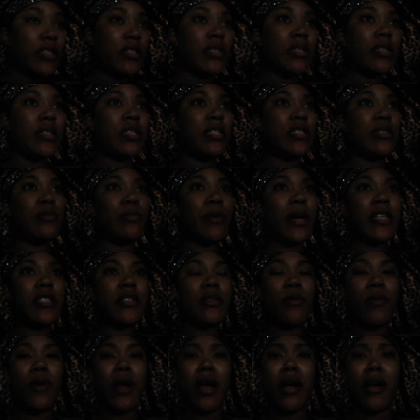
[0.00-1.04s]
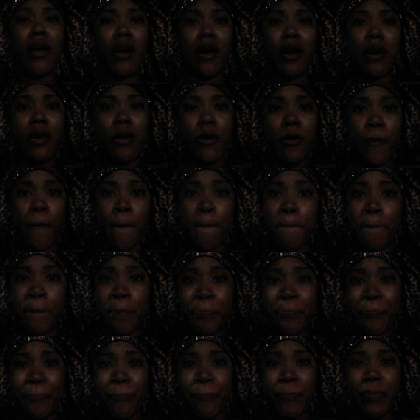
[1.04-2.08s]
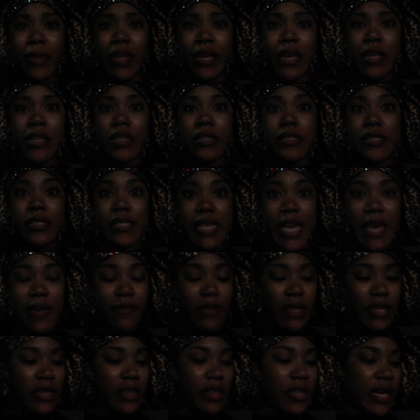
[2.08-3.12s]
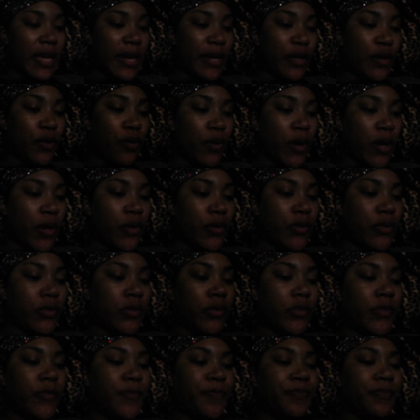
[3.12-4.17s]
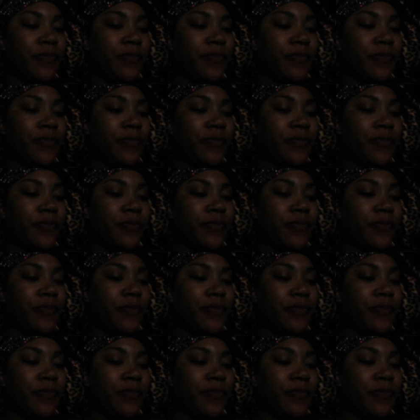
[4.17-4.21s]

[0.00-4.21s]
to this restaurant called 7th and Grove.